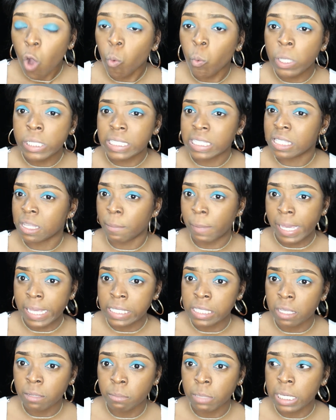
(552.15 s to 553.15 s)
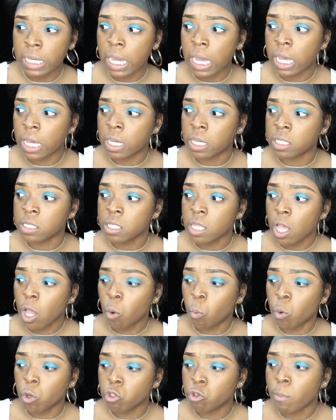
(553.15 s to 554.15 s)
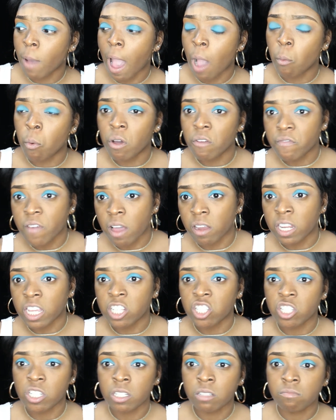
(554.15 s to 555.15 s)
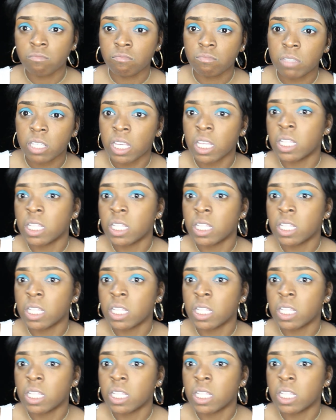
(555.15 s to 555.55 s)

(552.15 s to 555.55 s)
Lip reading: which is amazing because when you buy one foundation,